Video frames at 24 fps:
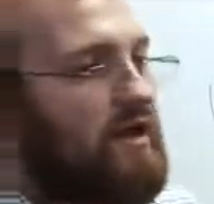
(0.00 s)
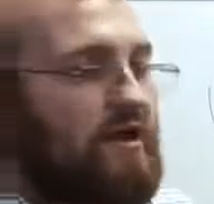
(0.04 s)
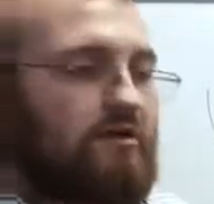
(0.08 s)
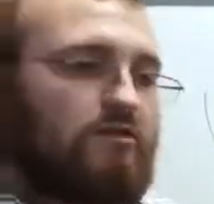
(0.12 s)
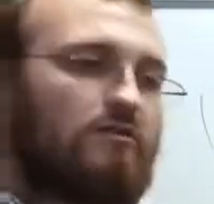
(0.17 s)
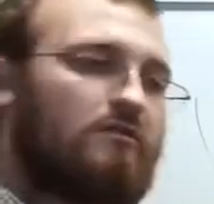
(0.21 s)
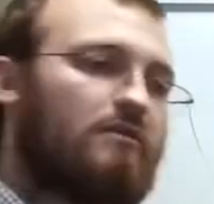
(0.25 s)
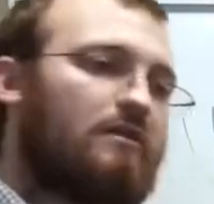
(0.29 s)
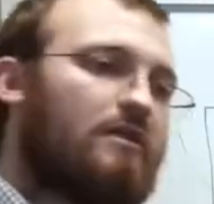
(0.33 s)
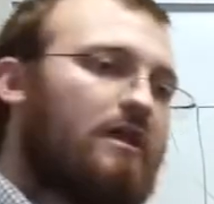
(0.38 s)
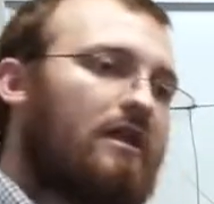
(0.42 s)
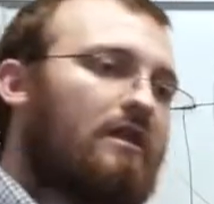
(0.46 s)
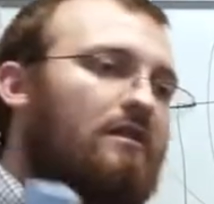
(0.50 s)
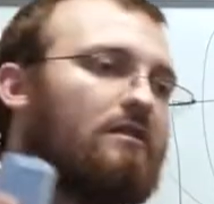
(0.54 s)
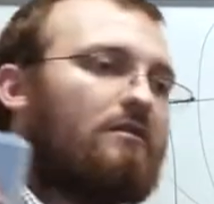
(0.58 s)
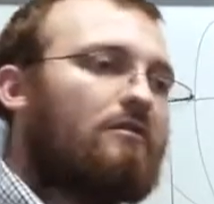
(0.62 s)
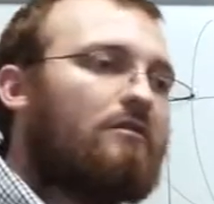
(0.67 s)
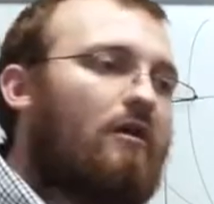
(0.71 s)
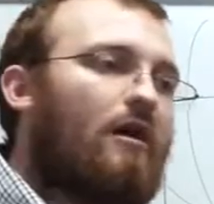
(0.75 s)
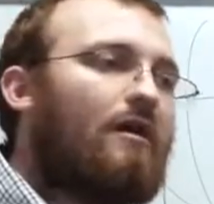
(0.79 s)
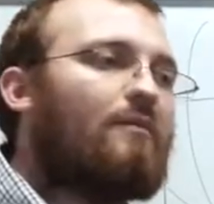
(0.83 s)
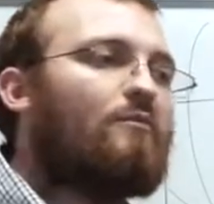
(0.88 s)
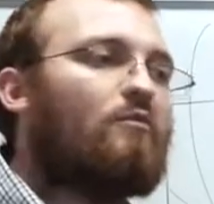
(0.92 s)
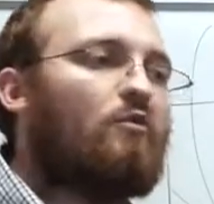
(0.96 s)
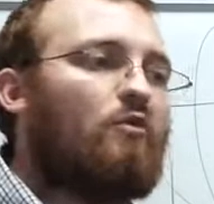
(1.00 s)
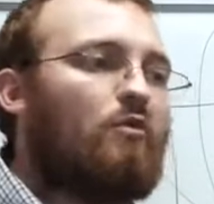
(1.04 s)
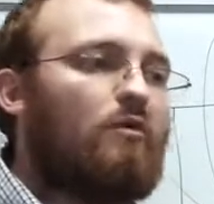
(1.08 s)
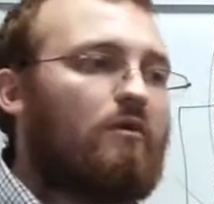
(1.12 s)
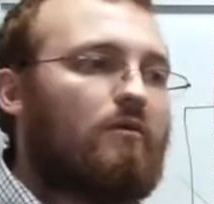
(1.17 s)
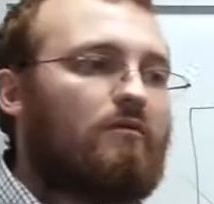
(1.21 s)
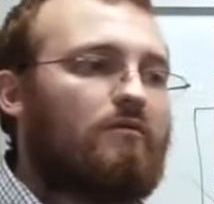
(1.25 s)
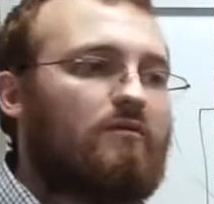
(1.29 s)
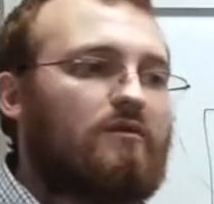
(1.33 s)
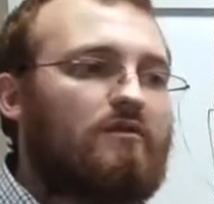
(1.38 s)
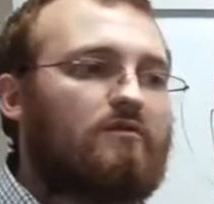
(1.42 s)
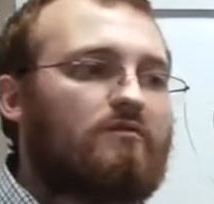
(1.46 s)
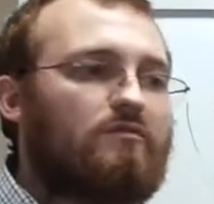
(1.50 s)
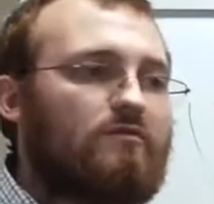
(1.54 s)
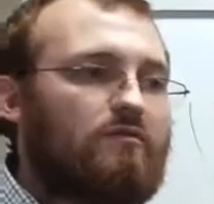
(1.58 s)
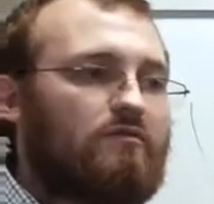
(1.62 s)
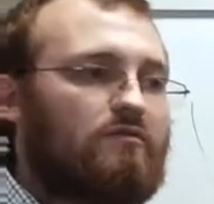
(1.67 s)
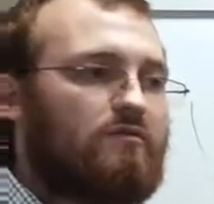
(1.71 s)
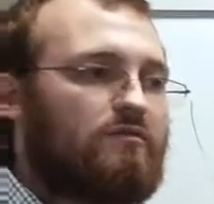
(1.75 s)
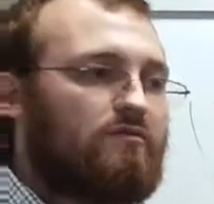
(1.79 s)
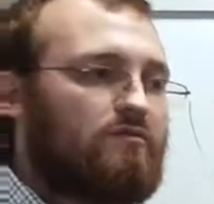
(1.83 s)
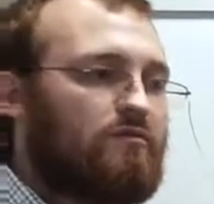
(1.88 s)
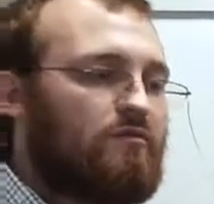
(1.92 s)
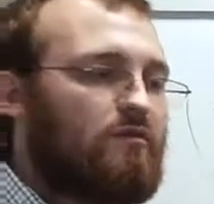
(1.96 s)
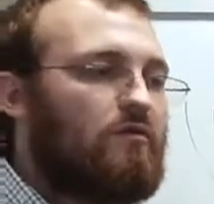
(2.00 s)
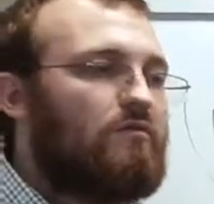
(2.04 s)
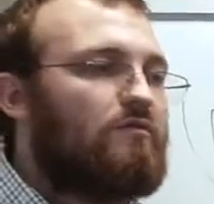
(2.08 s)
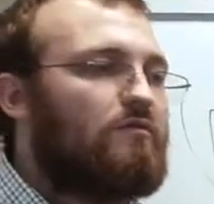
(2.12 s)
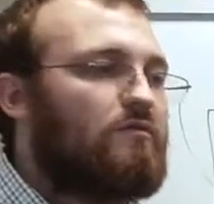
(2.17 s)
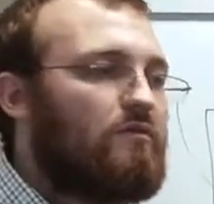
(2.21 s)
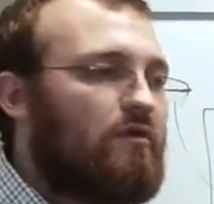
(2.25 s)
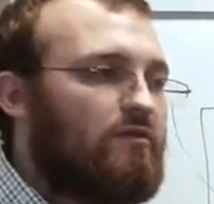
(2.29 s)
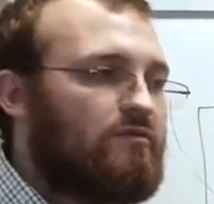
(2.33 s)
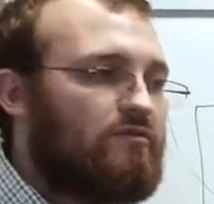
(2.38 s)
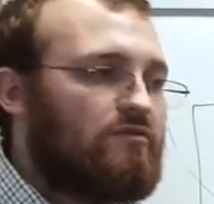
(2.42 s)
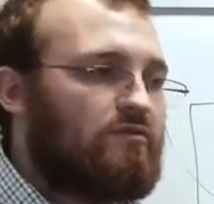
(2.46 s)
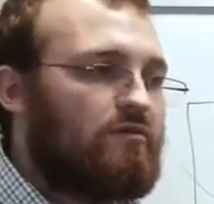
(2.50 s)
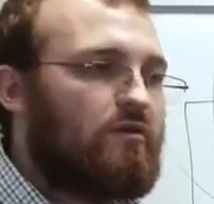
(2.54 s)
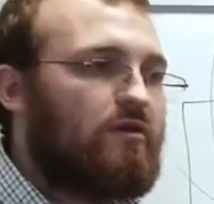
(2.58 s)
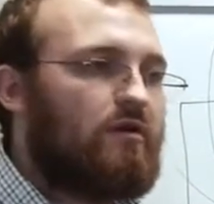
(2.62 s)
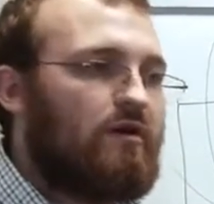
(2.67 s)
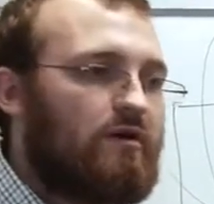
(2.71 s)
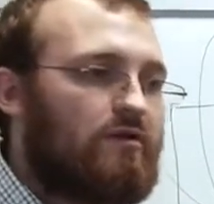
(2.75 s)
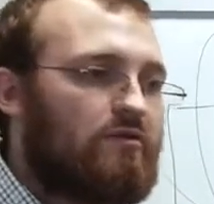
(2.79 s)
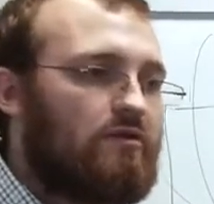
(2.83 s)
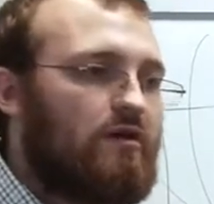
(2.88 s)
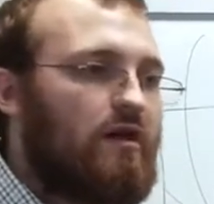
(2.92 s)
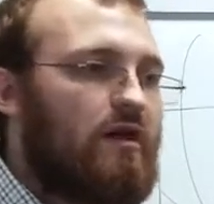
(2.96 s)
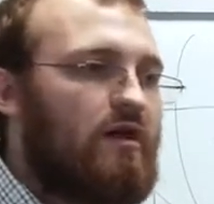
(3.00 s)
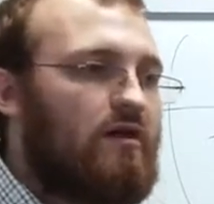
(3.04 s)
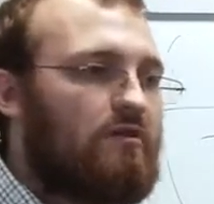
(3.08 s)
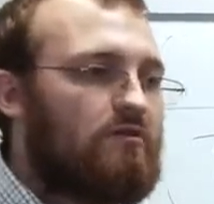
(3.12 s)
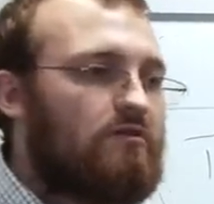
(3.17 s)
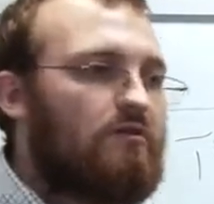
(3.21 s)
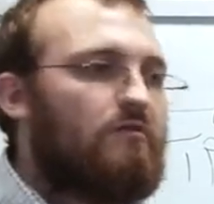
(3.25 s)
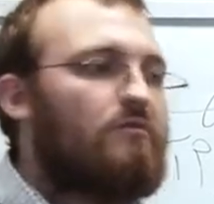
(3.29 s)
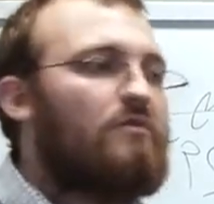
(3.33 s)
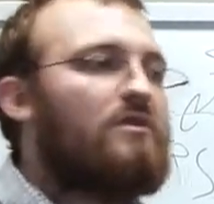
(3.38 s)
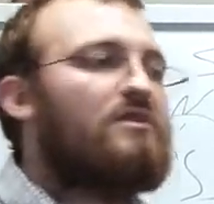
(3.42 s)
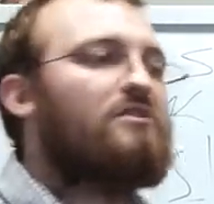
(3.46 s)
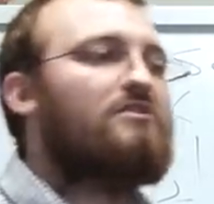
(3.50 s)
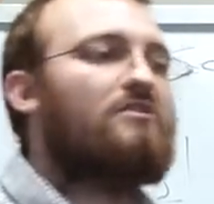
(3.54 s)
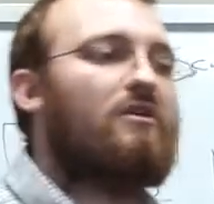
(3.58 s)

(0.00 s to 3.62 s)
you actually gain a lot more resources for overall storage. So if we